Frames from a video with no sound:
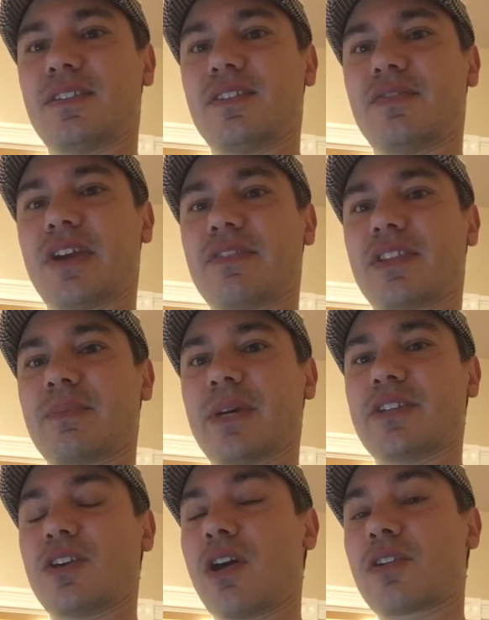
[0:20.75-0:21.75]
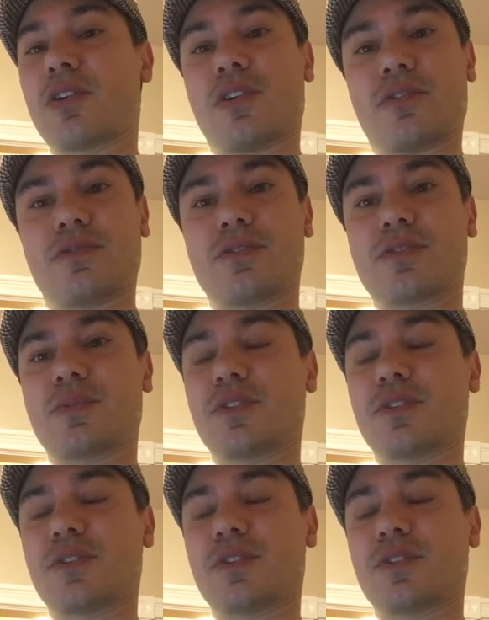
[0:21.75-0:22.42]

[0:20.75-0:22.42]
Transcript: of everything my daughter owns,